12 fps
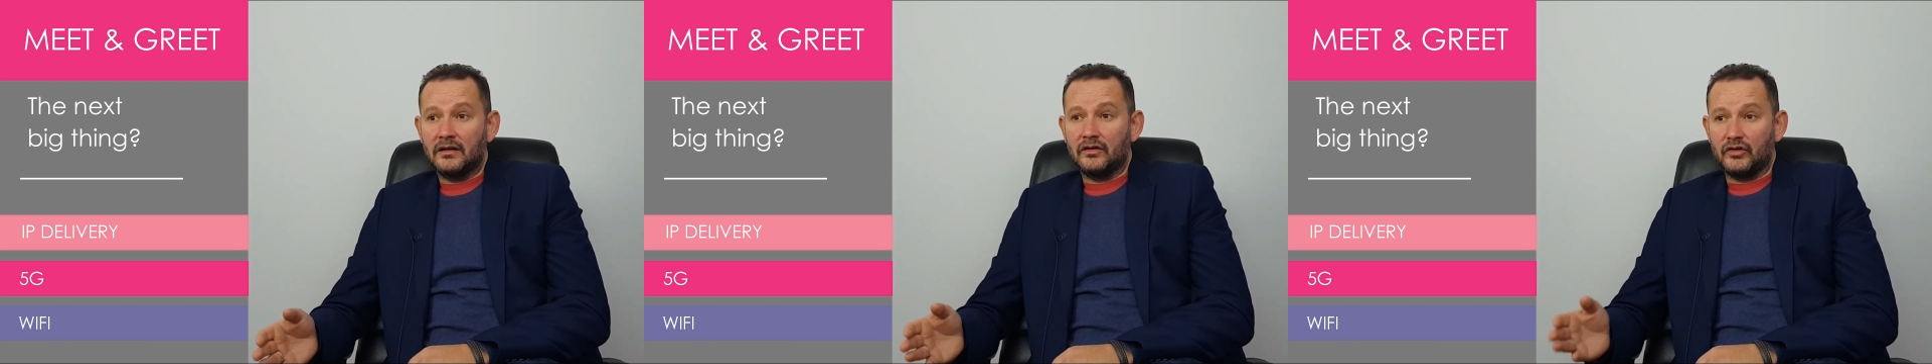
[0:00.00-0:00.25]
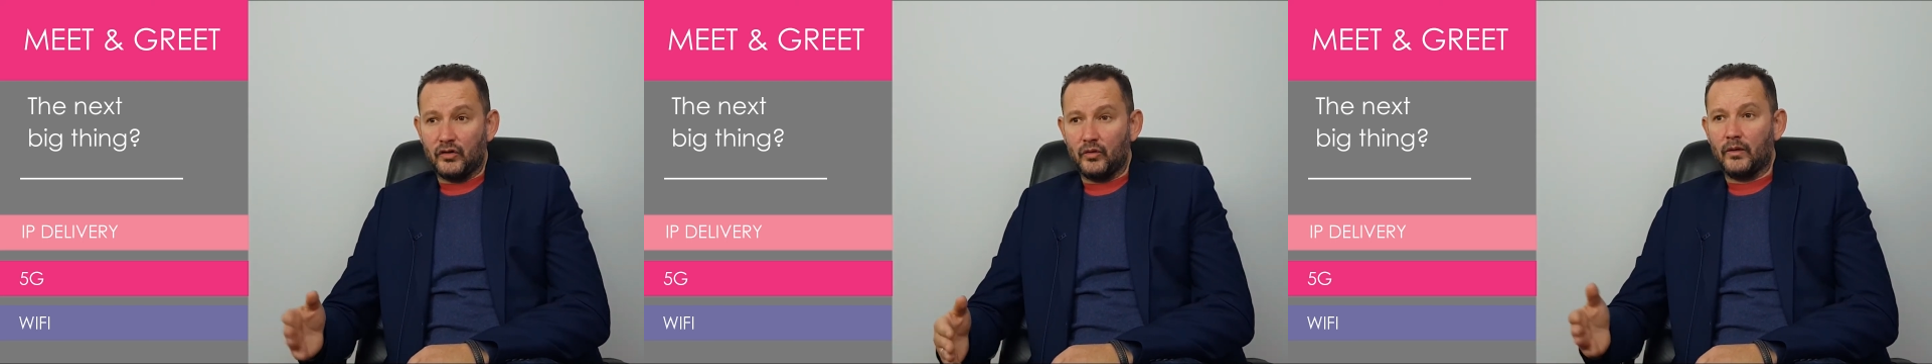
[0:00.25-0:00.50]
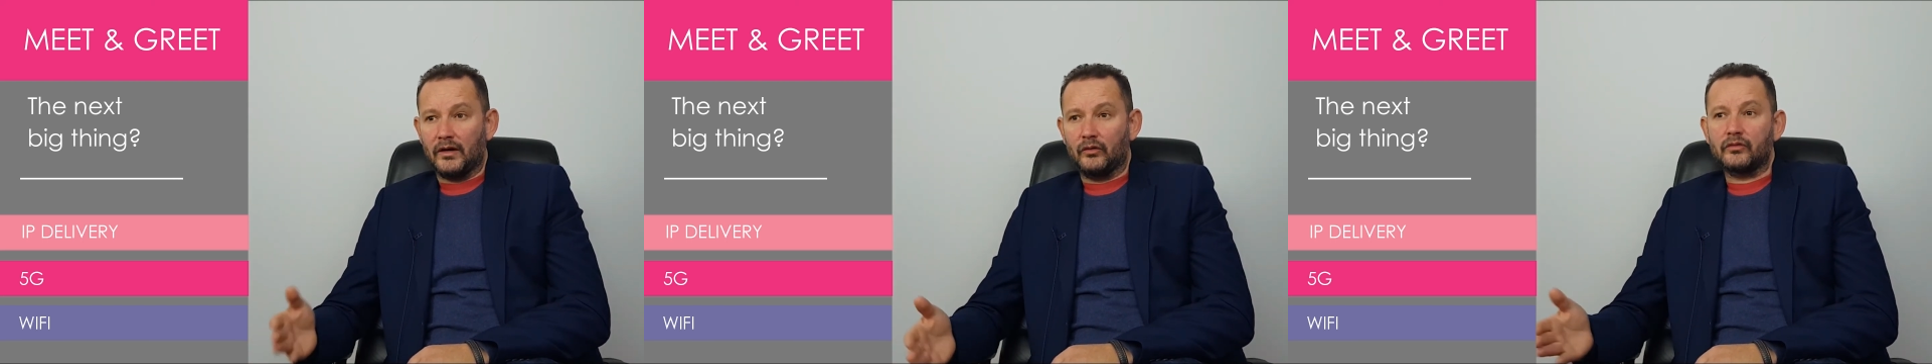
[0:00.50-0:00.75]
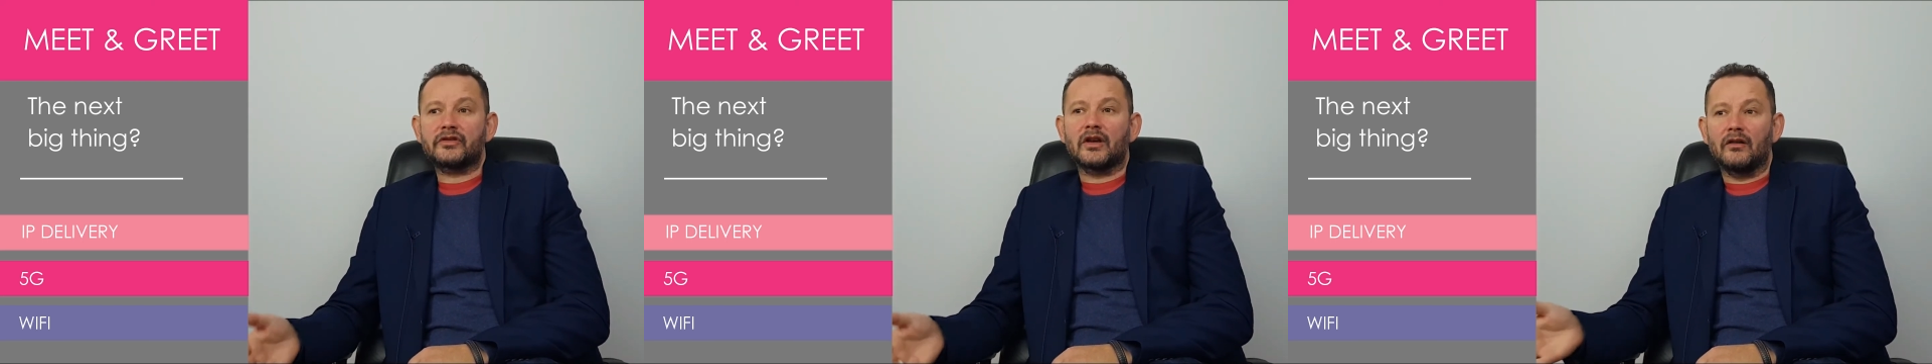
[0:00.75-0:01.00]
you will
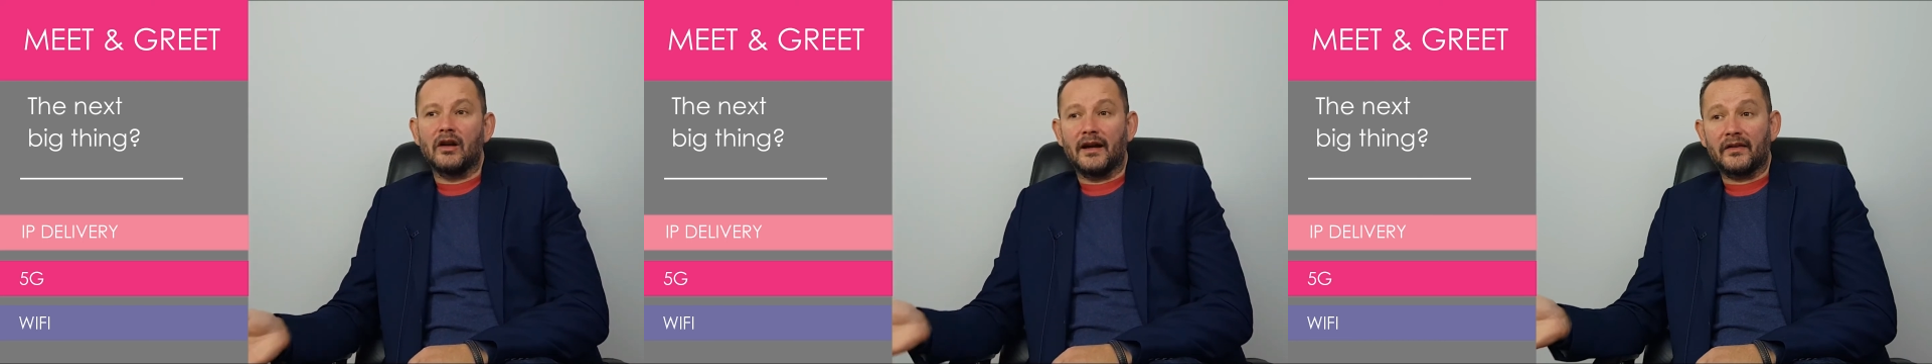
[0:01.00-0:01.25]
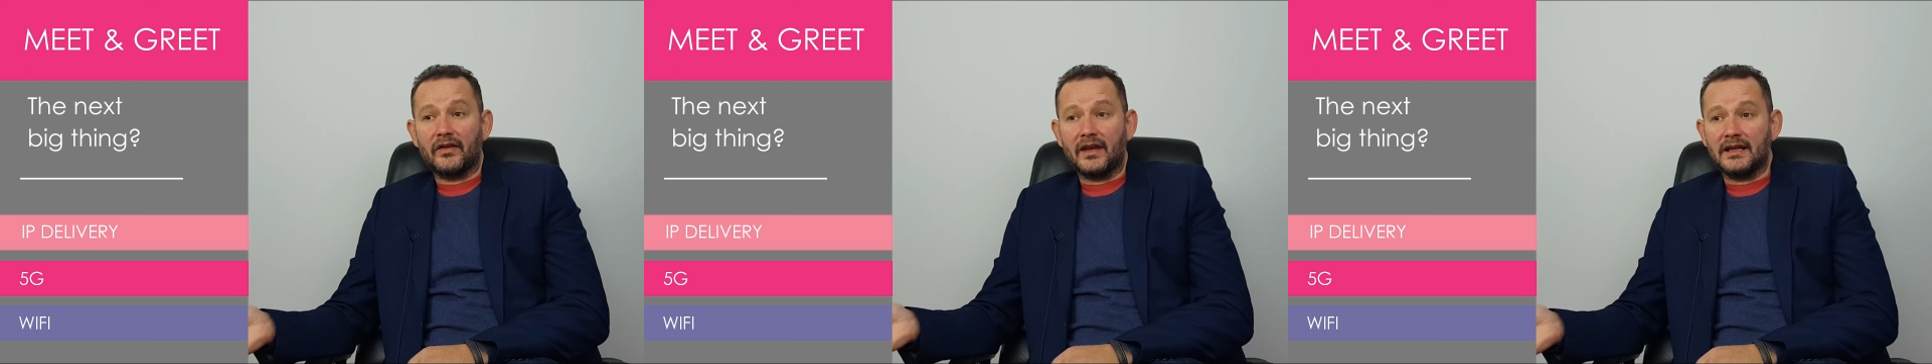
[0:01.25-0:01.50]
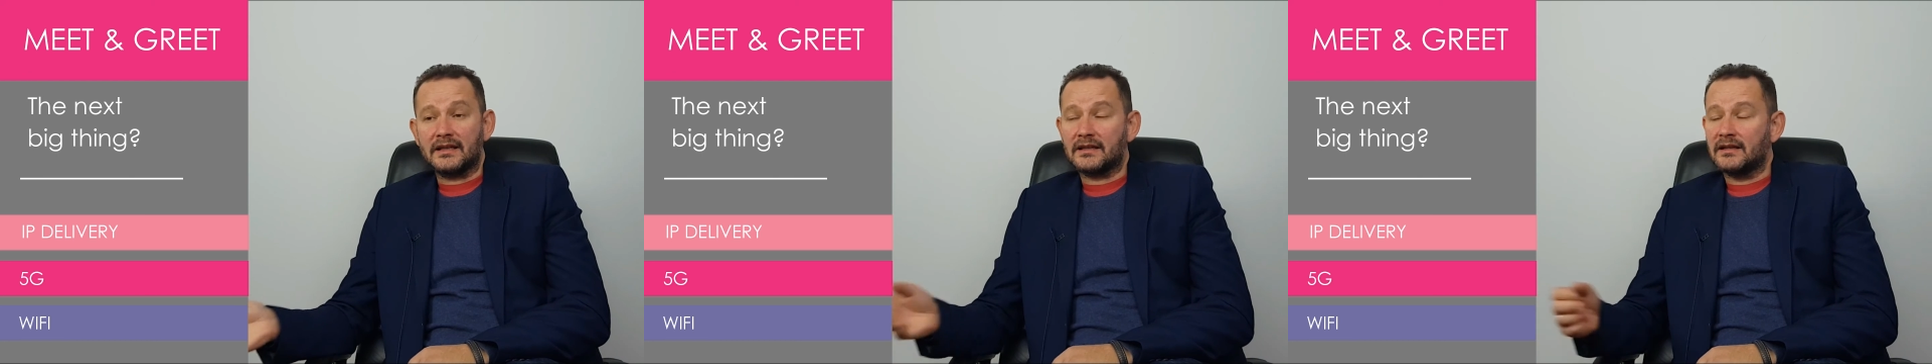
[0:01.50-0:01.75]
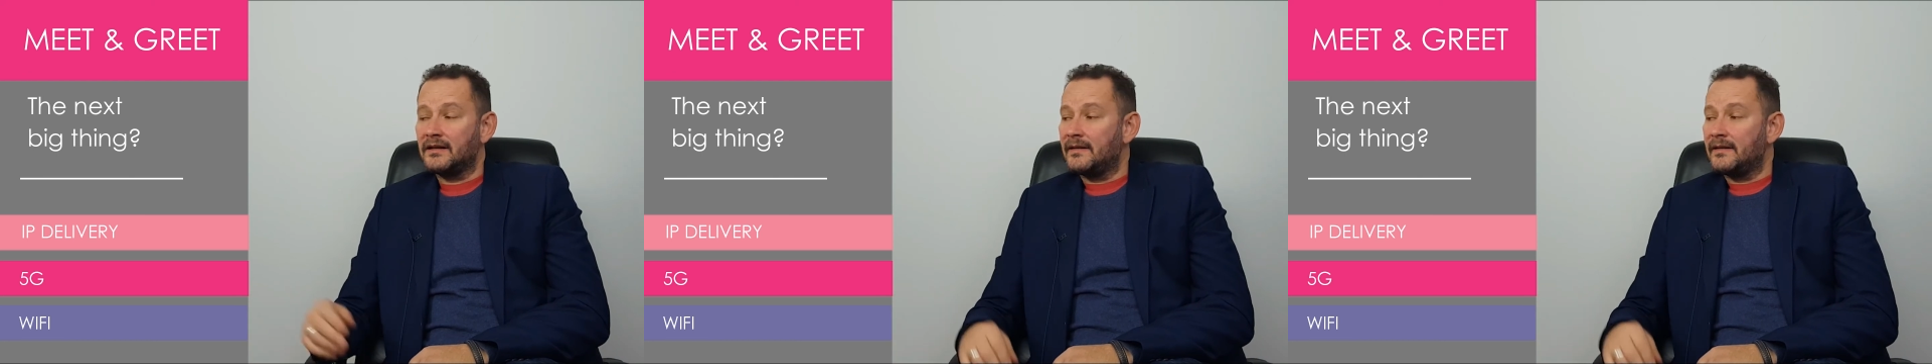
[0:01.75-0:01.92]
also like this.